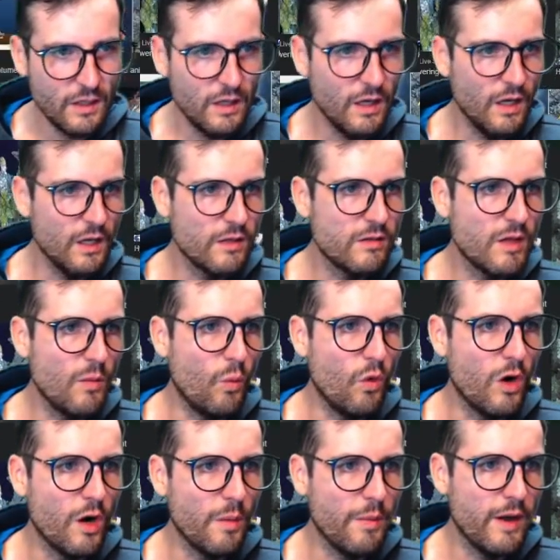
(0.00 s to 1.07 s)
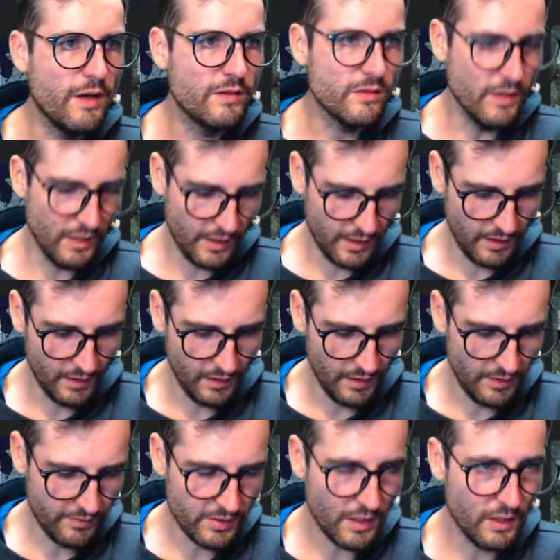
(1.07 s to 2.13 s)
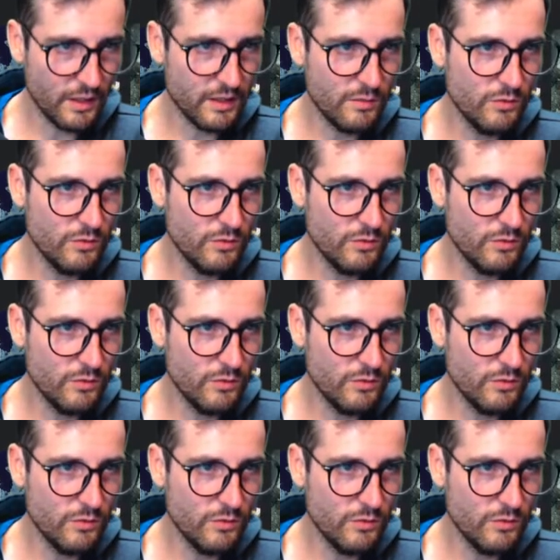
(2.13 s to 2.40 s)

Let's type worm. And it's like it lives at like the